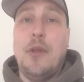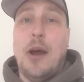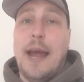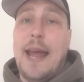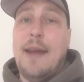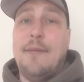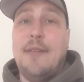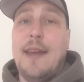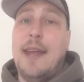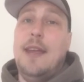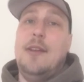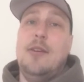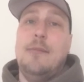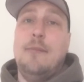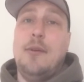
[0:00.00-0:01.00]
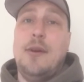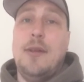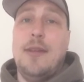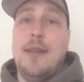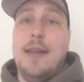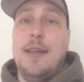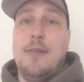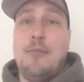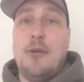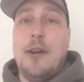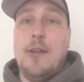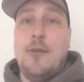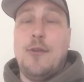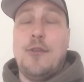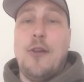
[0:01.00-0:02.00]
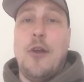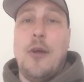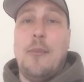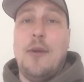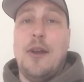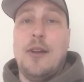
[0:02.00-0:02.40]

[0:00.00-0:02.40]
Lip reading: that I have taken because it is pretty disturbing